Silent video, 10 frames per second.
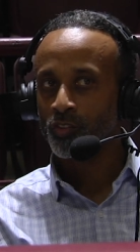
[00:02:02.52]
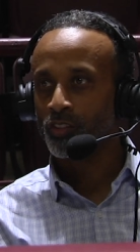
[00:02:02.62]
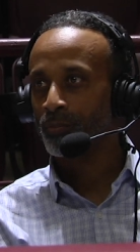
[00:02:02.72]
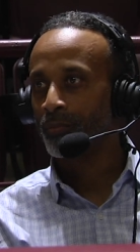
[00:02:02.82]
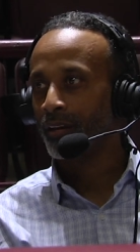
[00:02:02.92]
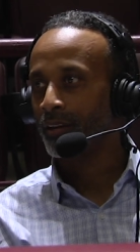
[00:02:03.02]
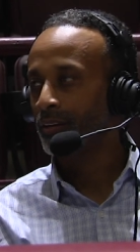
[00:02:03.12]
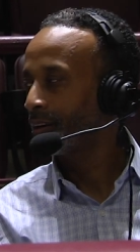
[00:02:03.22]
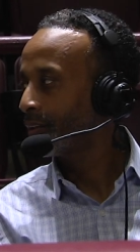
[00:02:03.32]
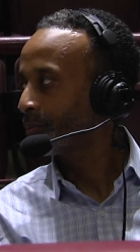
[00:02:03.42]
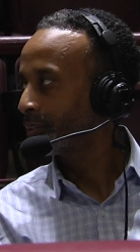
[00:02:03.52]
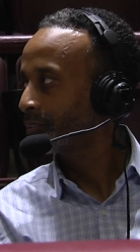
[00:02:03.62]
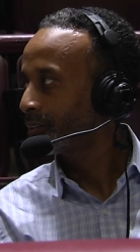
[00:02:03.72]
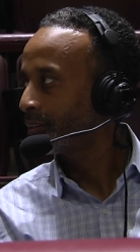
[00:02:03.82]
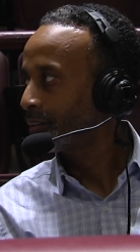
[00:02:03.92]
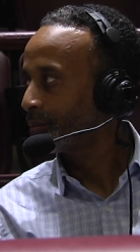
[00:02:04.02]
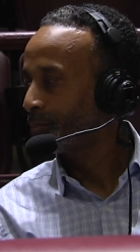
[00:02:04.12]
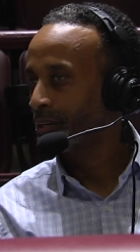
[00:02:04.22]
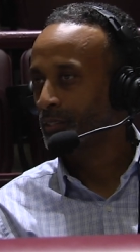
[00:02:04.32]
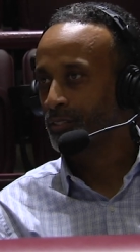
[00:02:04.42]
she may get another one, you know,
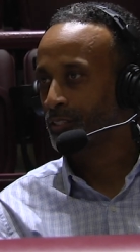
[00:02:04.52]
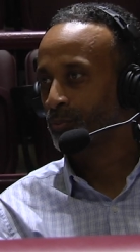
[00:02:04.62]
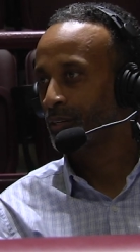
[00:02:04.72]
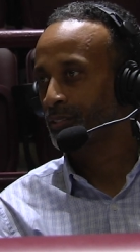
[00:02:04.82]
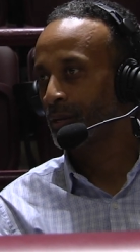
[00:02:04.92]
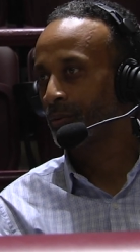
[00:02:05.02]
because it just wasn't.